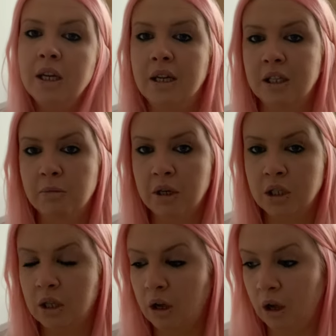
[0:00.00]

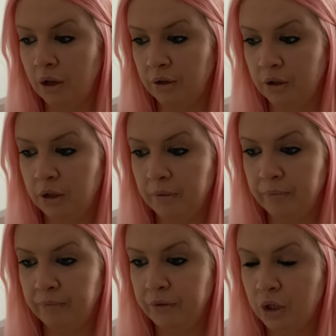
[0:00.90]
especially on
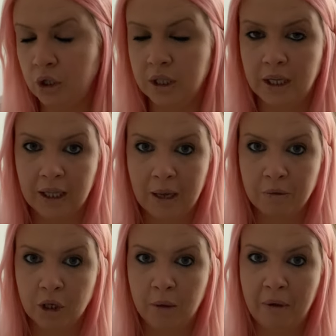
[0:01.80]
using a
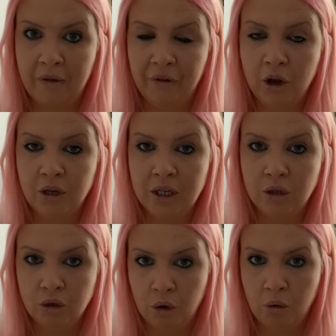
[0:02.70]
laptop I found
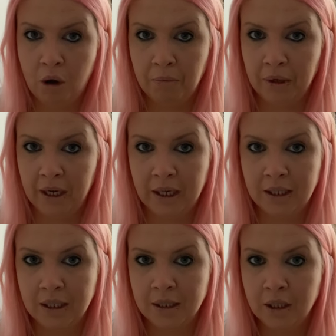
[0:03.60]
it so
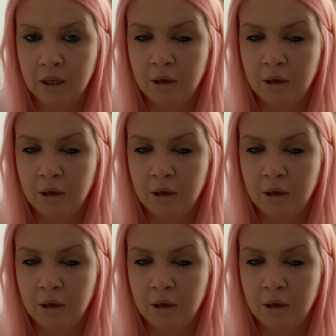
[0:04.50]
complicated